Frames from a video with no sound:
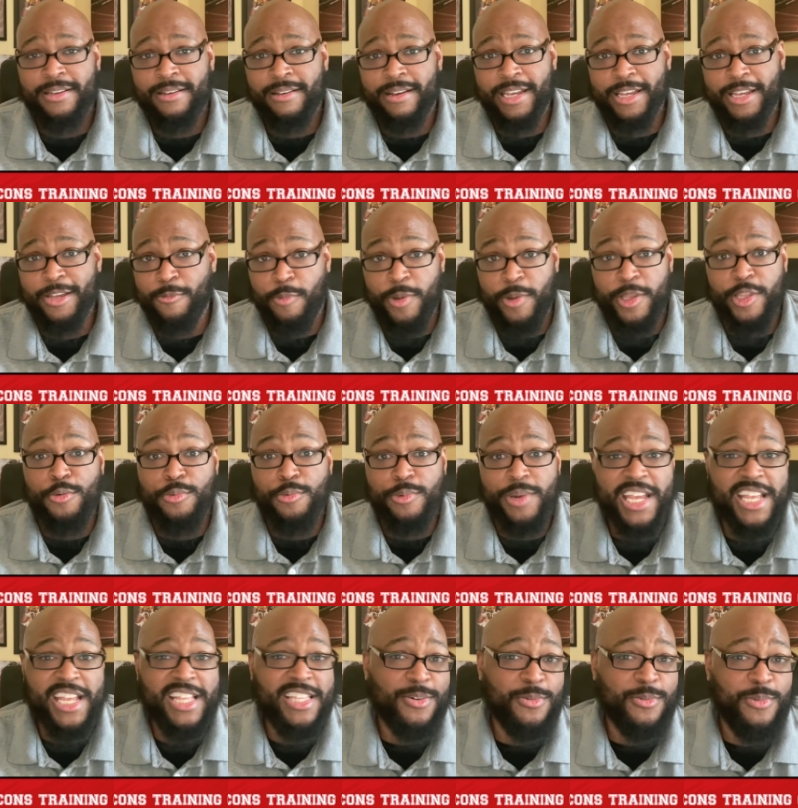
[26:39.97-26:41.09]
right? When you
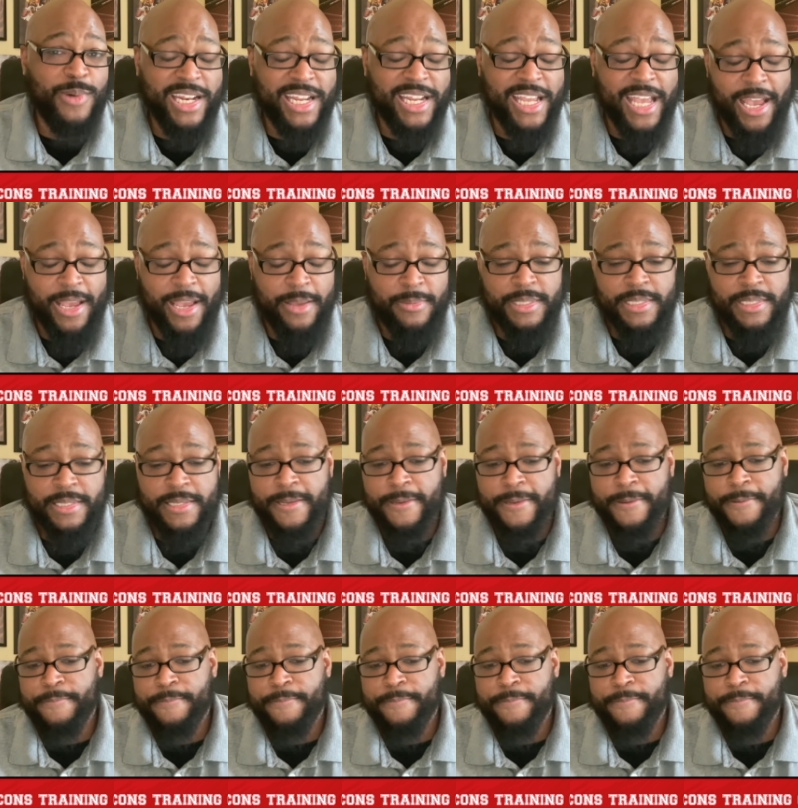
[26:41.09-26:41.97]
need to win games.